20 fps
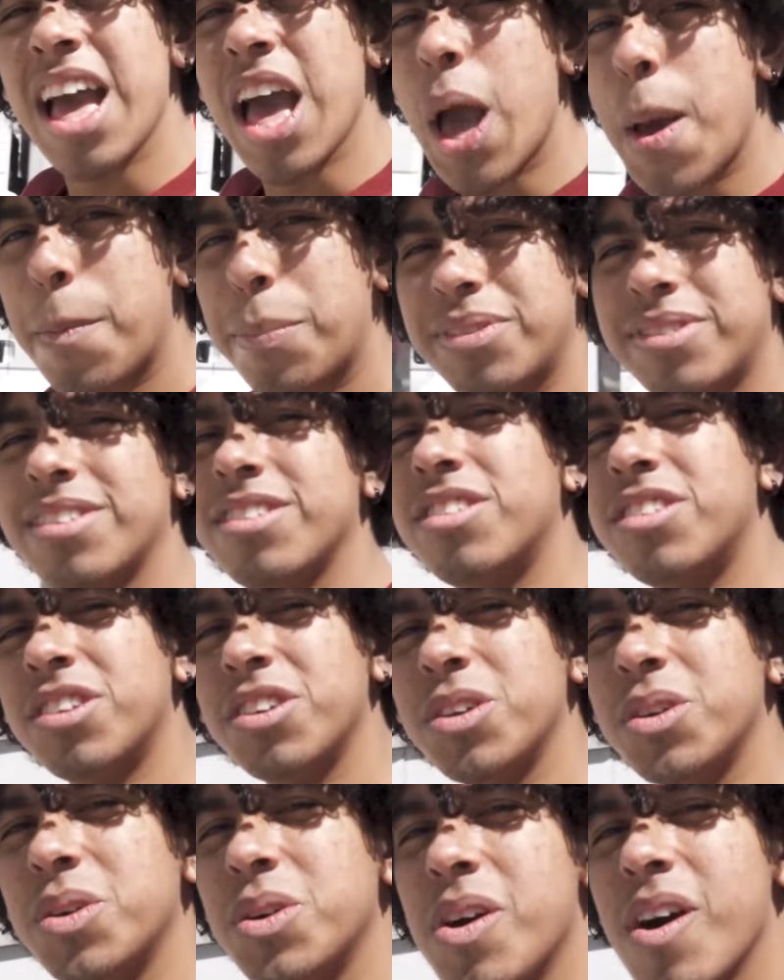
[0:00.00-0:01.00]
Episode
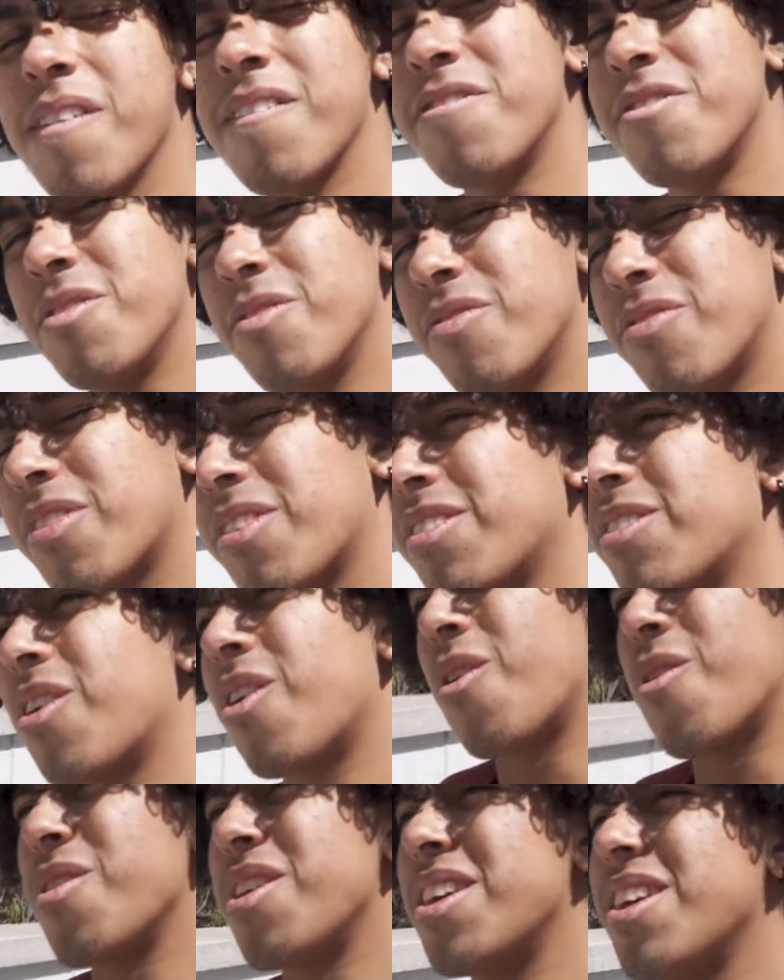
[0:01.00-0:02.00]
2 of the
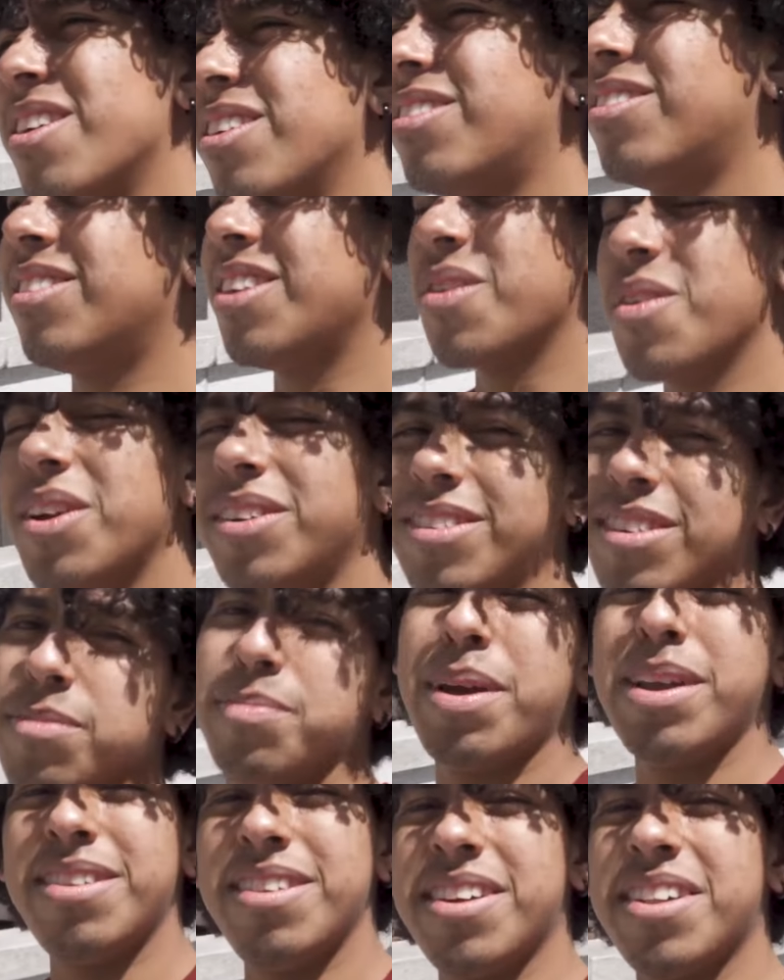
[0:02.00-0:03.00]
Korea series is
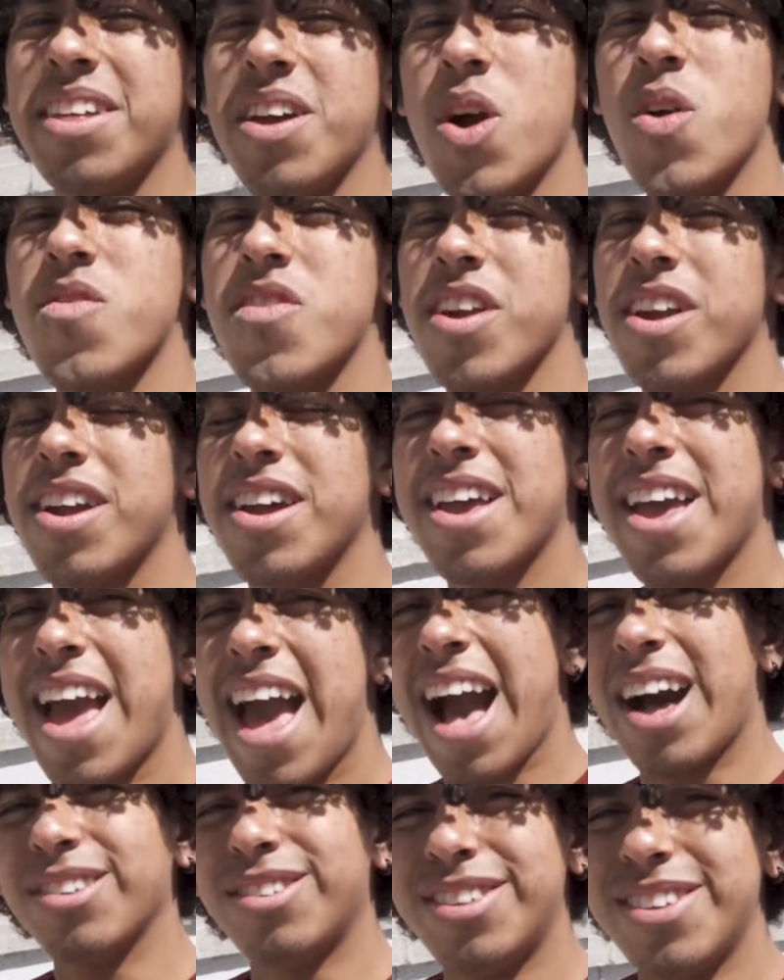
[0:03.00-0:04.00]
basically over.
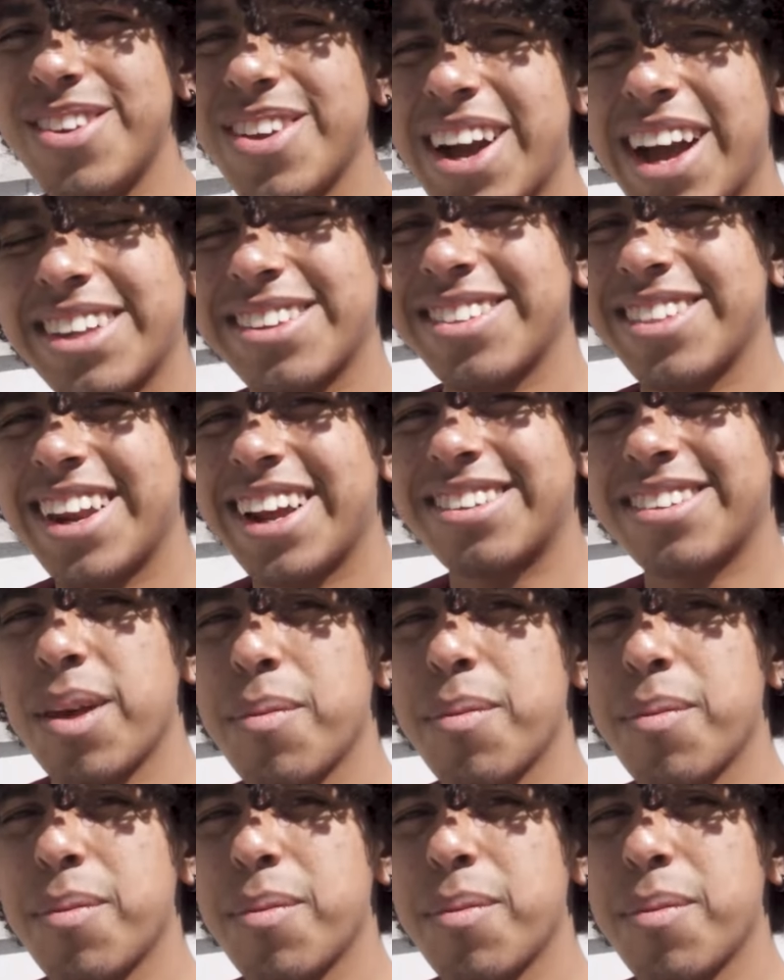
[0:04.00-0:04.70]
I'll see you guys in the next